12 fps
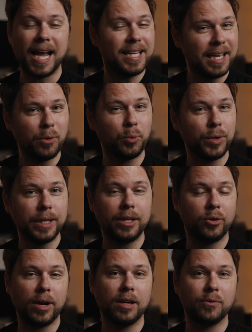I had to get really
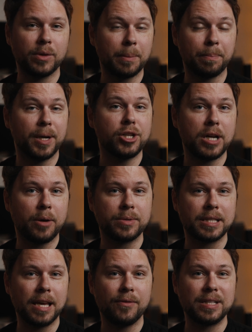creative with the budget I
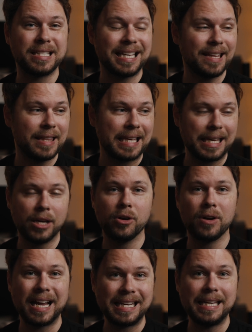was given to get the
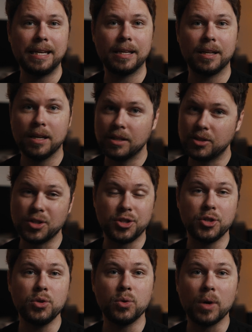gear I needed to
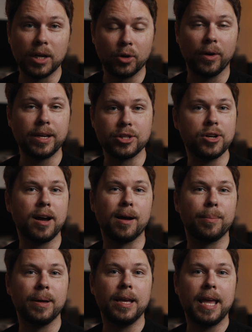do a great
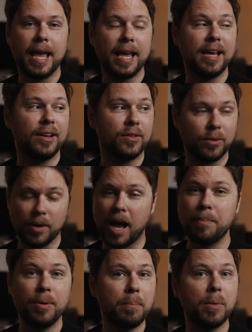job. And
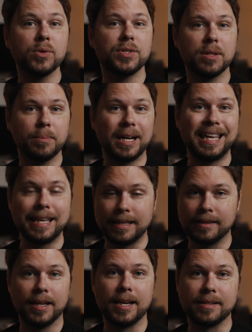I put most of the money
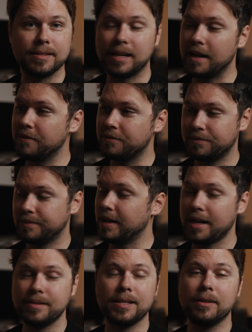in lights, and
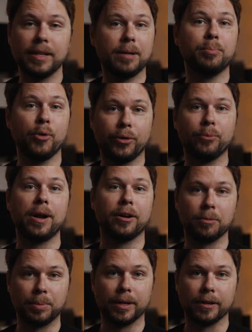I sound like a broken
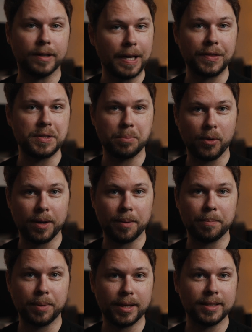record player at this
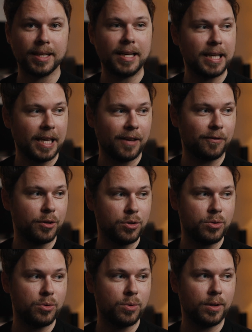point, but if
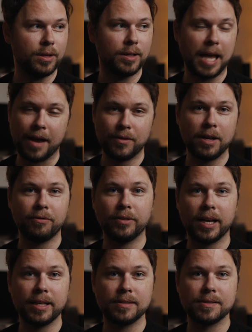you have enough
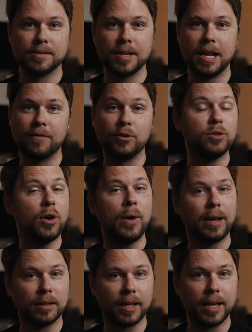lights, and if you know
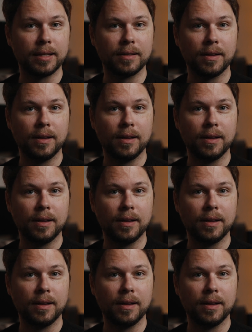how to light,